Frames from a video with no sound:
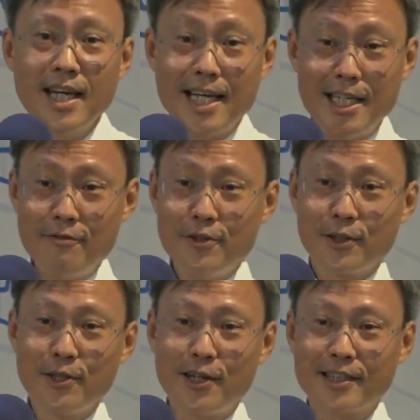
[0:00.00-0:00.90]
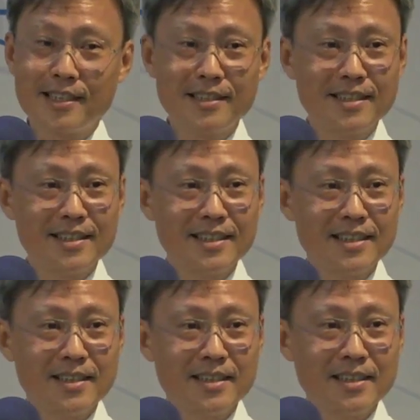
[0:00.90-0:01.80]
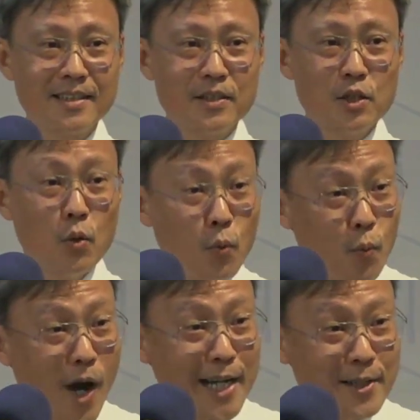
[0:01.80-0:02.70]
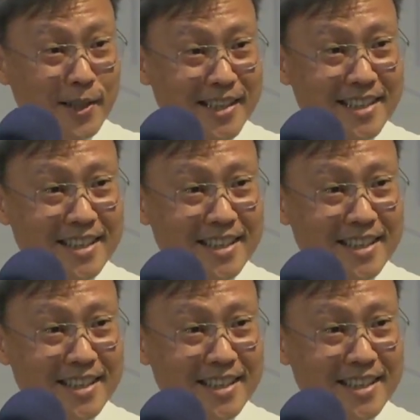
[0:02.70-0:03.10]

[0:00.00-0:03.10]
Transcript: And if you're not, why not?